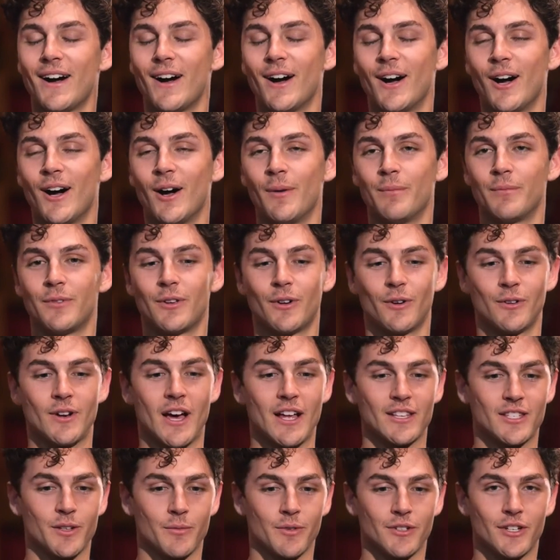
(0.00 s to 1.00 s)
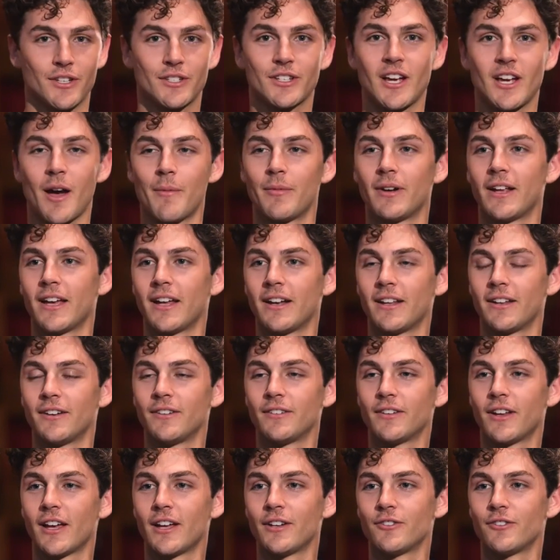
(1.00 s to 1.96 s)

Not someone just coming in